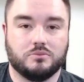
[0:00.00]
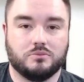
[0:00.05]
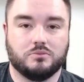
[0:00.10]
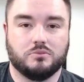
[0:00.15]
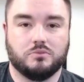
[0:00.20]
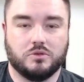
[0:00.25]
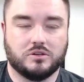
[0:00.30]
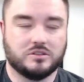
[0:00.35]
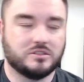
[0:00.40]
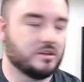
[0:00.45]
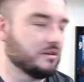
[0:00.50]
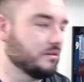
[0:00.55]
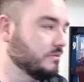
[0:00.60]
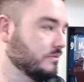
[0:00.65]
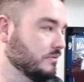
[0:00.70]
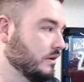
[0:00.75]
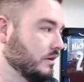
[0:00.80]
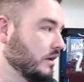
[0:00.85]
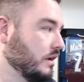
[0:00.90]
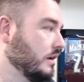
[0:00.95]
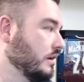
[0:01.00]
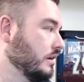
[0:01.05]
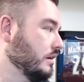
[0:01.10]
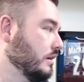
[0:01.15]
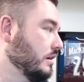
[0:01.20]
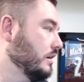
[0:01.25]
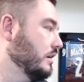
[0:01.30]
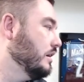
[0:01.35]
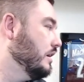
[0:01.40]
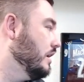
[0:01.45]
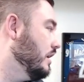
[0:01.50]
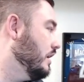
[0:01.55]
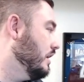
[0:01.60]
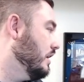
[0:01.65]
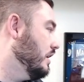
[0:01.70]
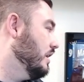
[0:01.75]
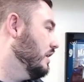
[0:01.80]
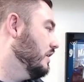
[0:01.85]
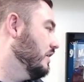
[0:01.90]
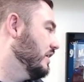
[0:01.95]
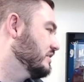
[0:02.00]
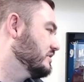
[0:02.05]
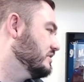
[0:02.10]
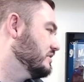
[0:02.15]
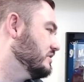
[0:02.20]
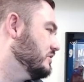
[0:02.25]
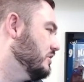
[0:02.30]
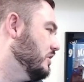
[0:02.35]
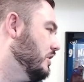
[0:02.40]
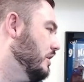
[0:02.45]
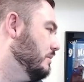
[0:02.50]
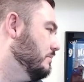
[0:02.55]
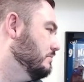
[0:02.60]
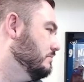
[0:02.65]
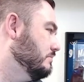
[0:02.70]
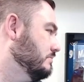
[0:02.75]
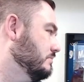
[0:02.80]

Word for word: One second. Alexa, stop.